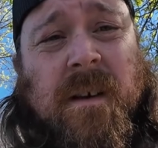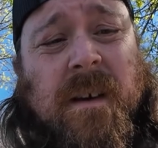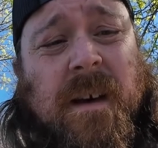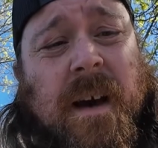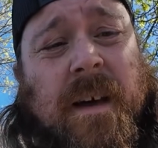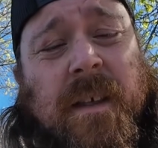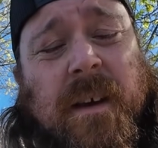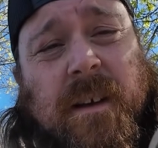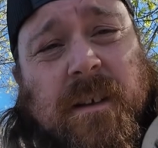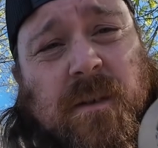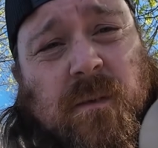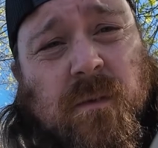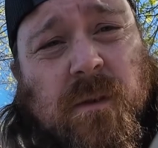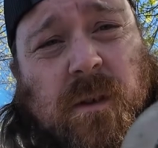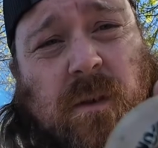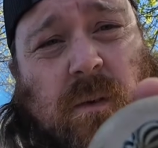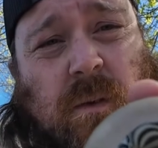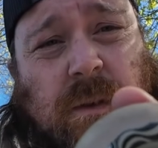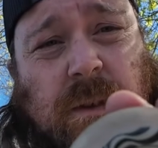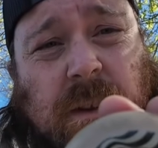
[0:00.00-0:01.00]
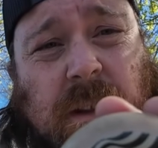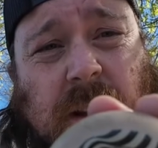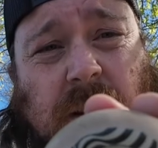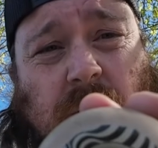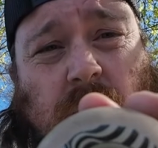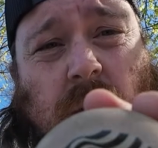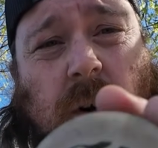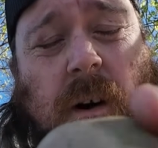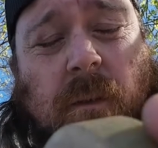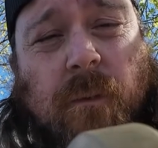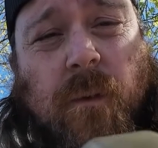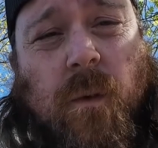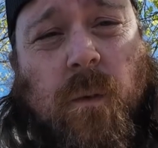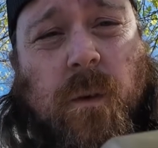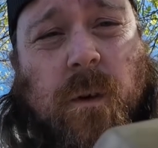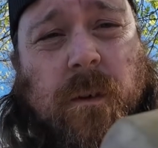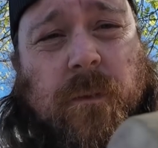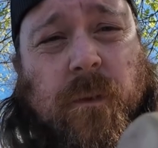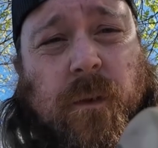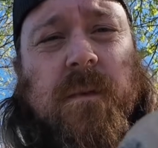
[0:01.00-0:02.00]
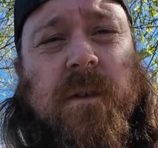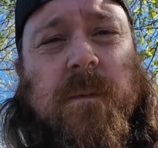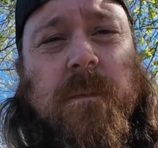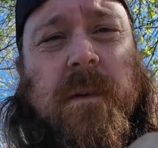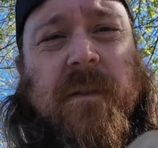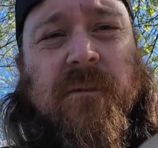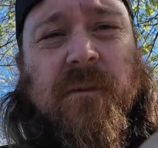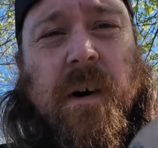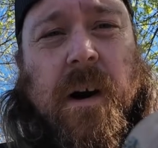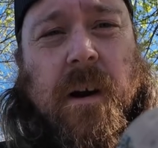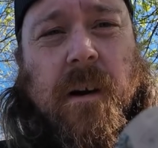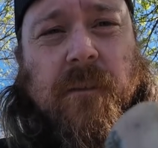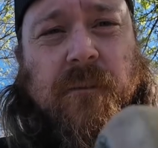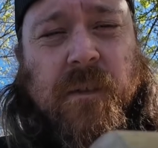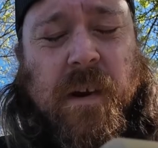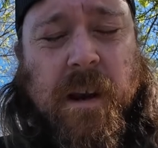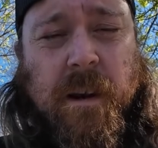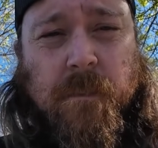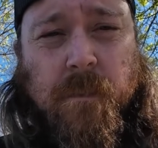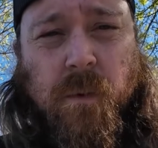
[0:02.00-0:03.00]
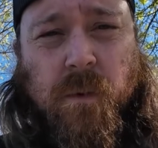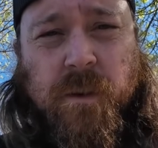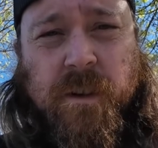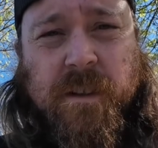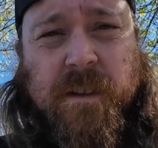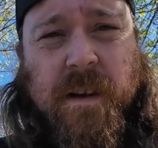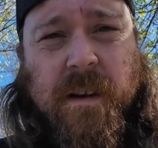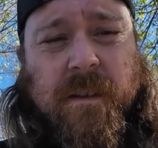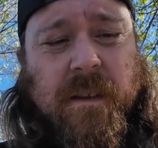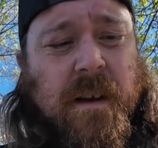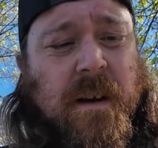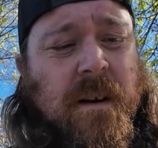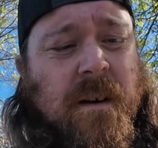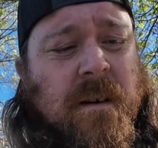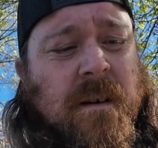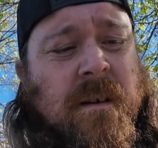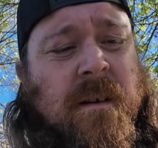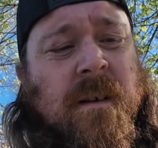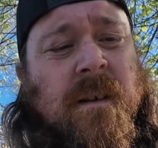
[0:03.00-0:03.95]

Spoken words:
I think it's really cool that they do offer a wheel for Spitfire fanboys out there.